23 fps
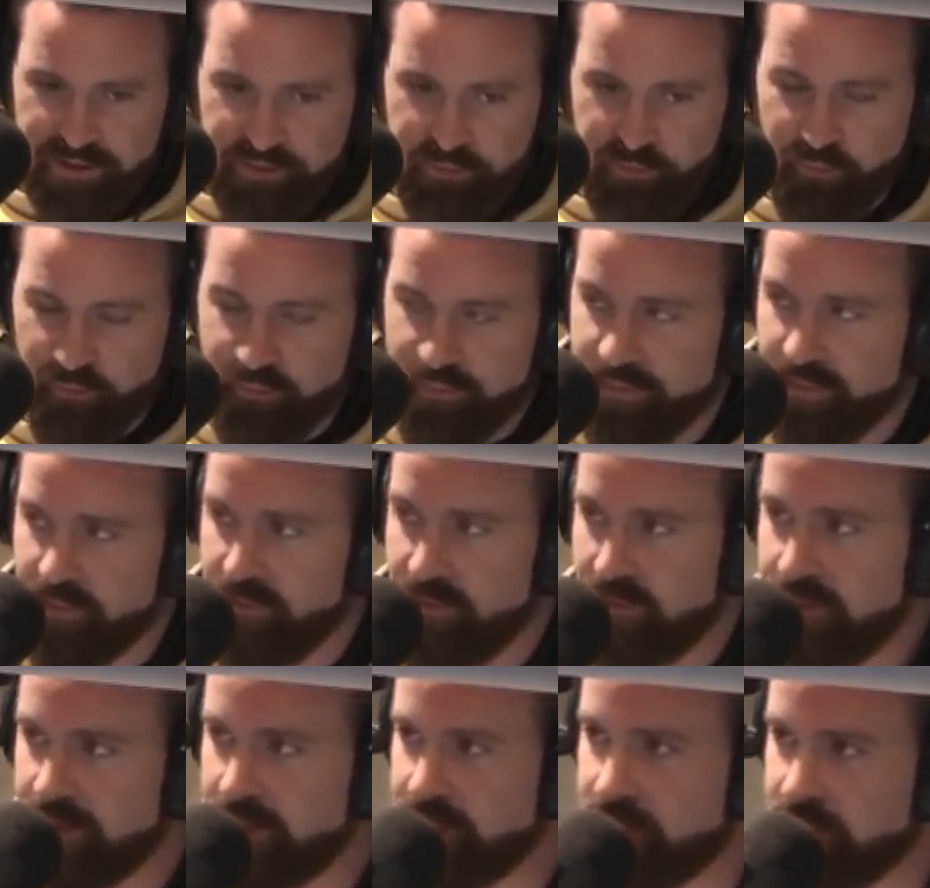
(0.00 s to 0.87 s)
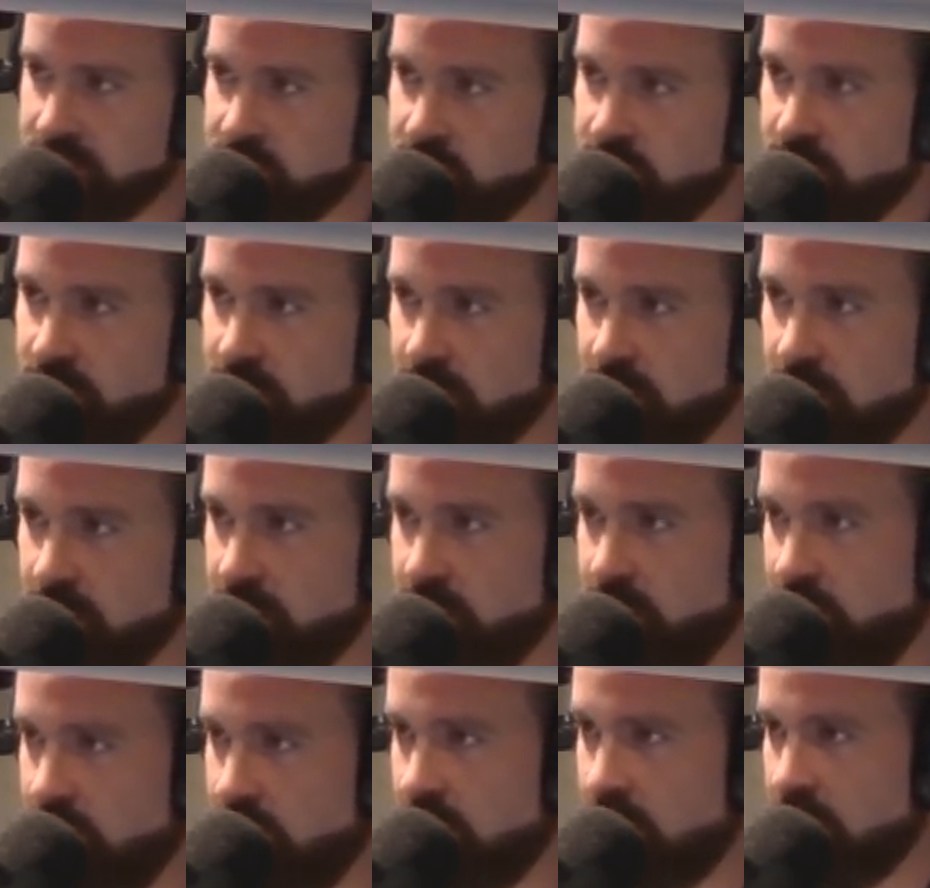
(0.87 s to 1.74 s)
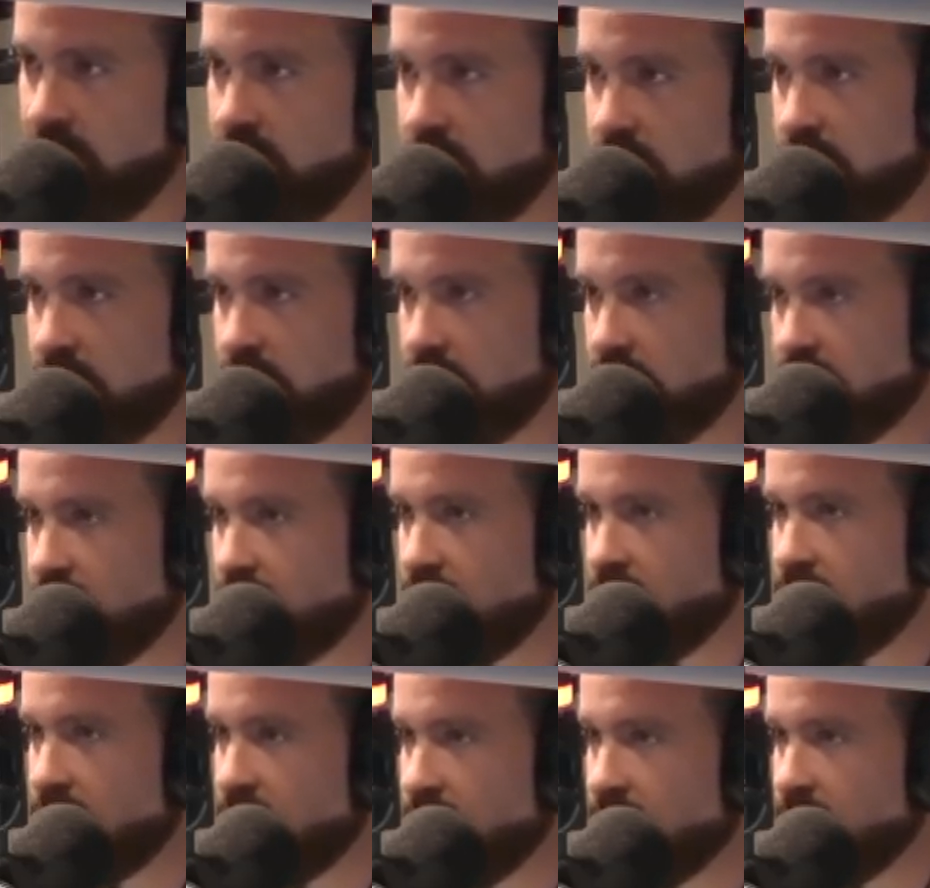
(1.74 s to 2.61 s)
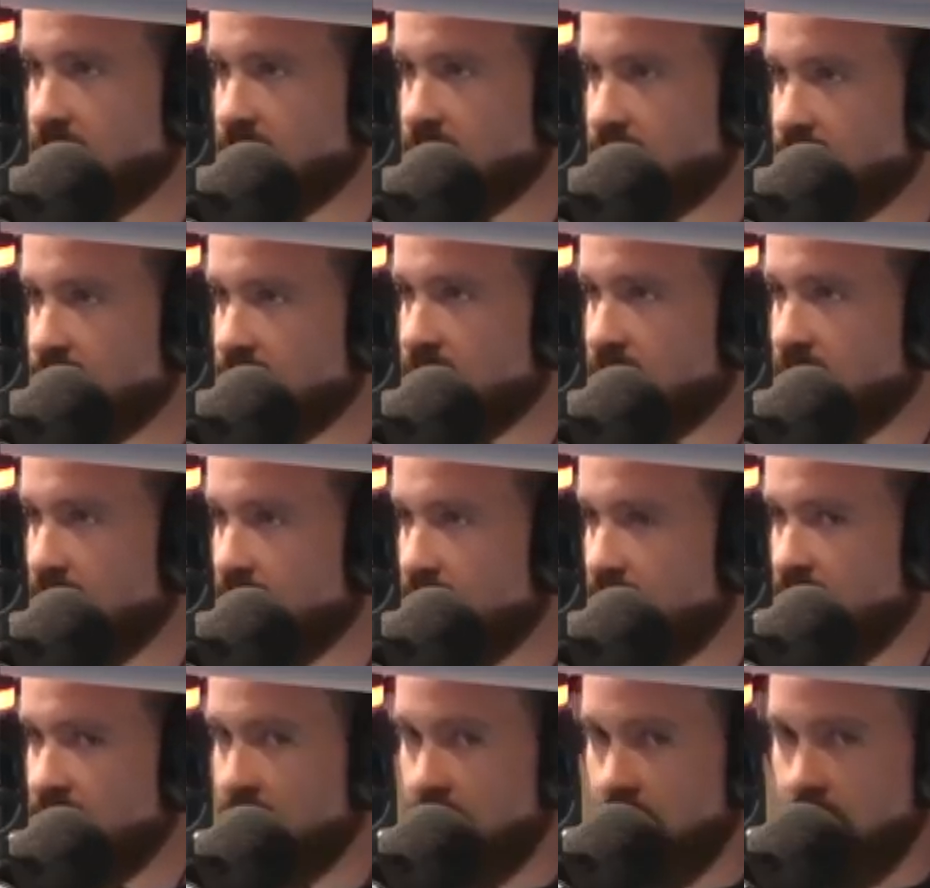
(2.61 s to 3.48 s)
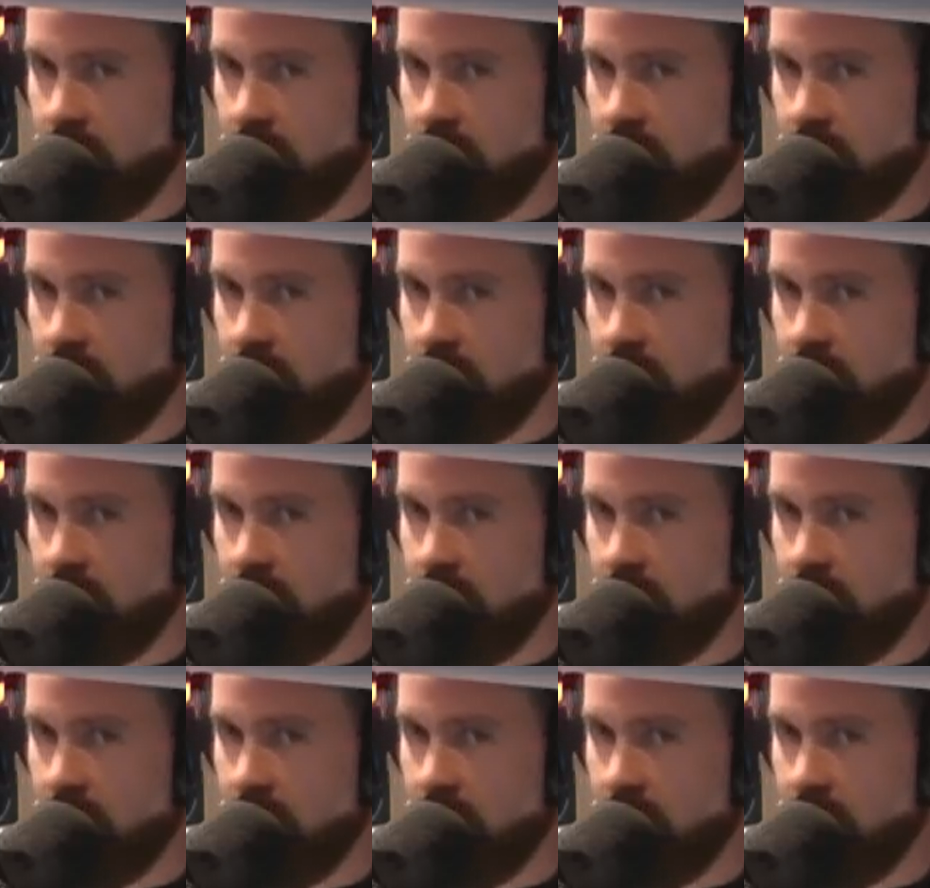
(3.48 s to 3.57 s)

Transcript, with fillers: but Ravens are purple and gold. There you go.